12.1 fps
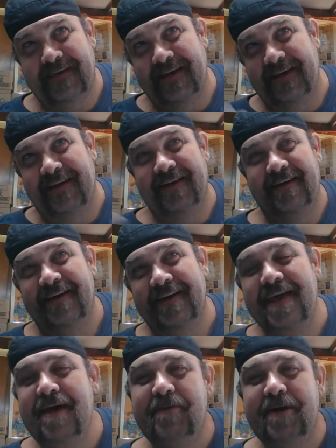kind of
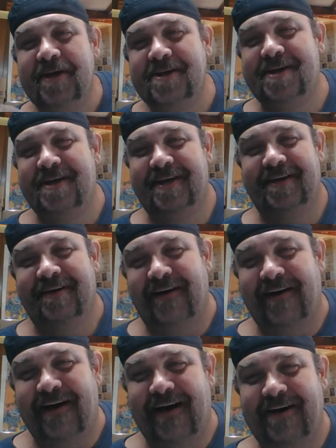imaged
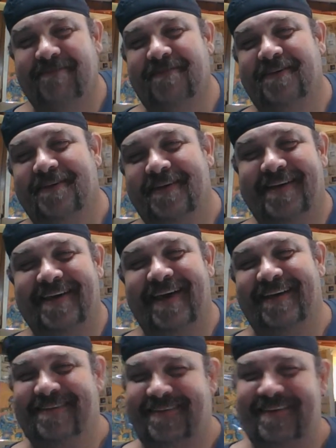off so you
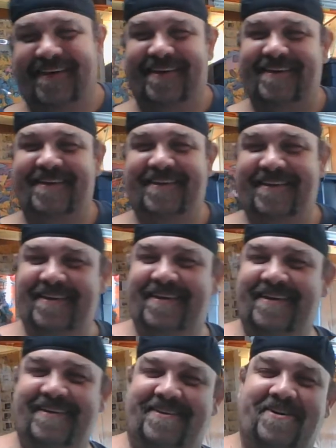can't see
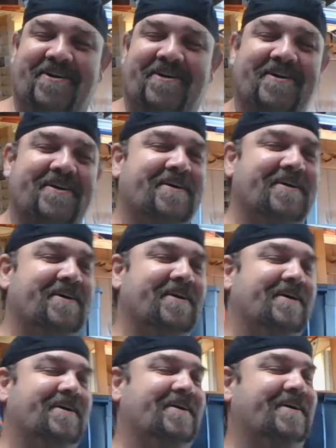his junk.
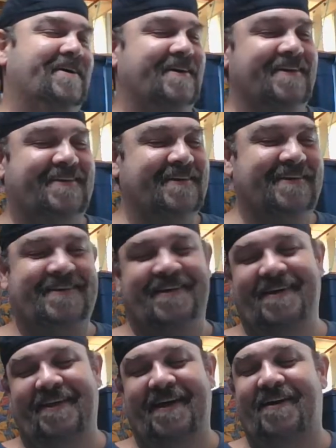It's just
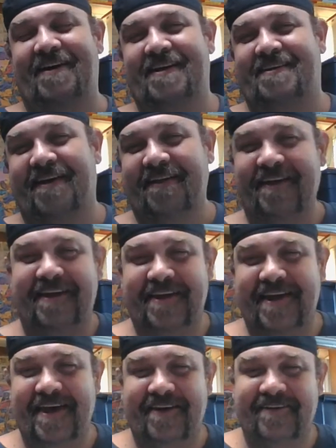hilarious how they
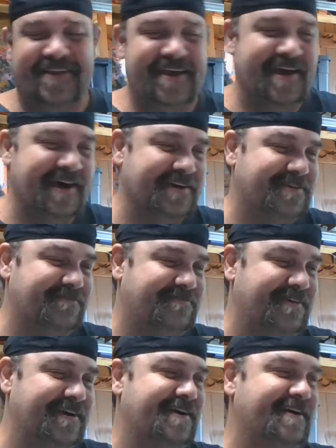did that with the action
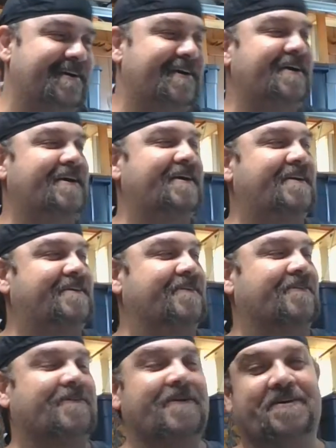figure.
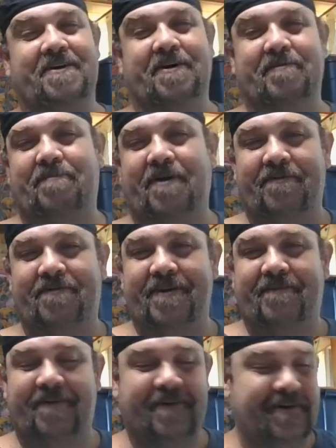It works out
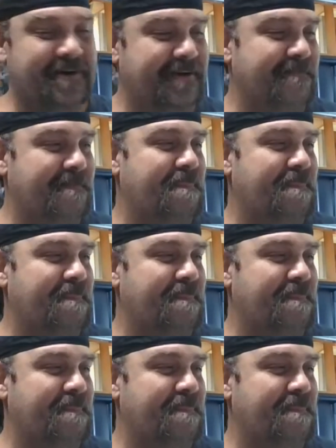perfect for it.